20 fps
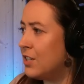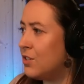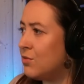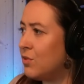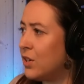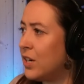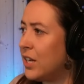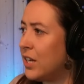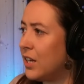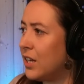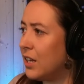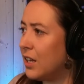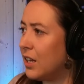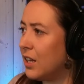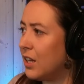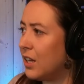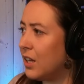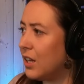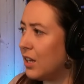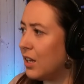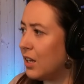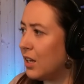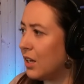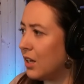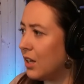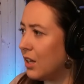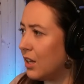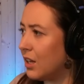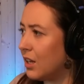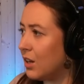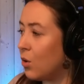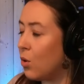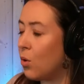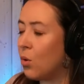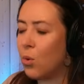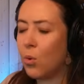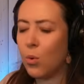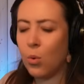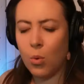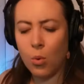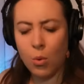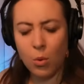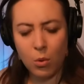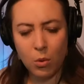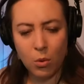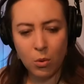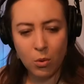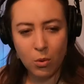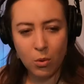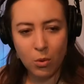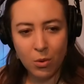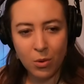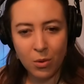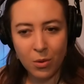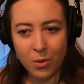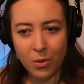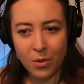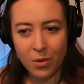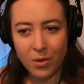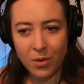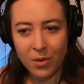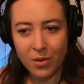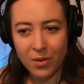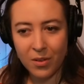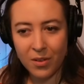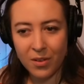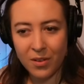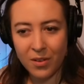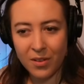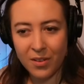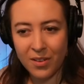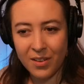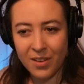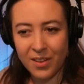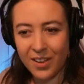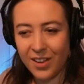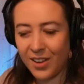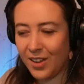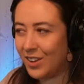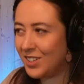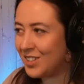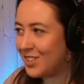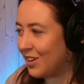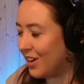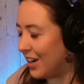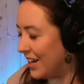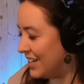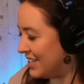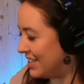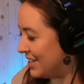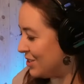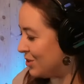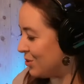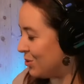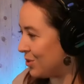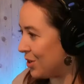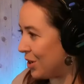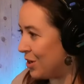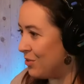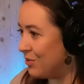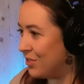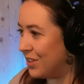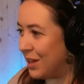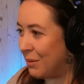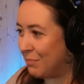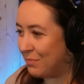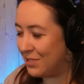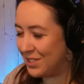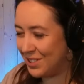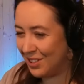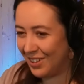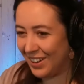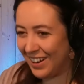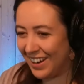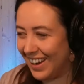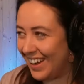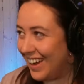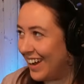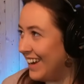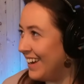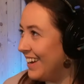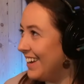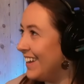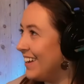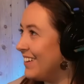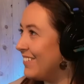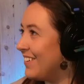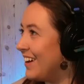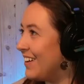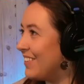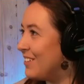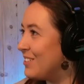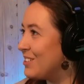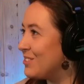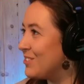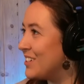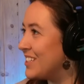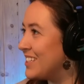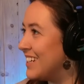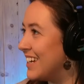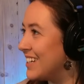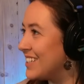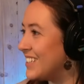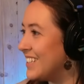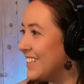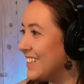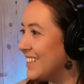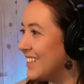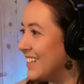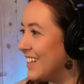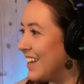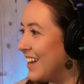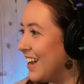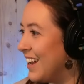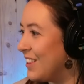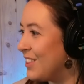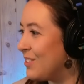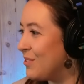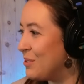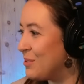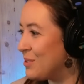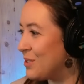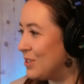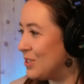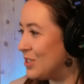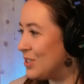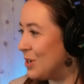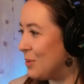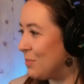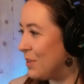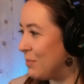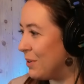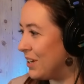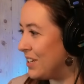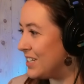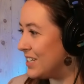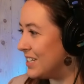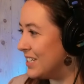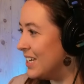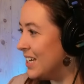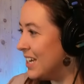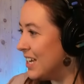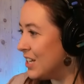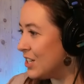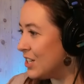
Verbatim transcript: It's really to find myself again. Sorry, I did talk over that. But sorry, I love how that was written, actually. I thought it was going to stop there, but it didn't.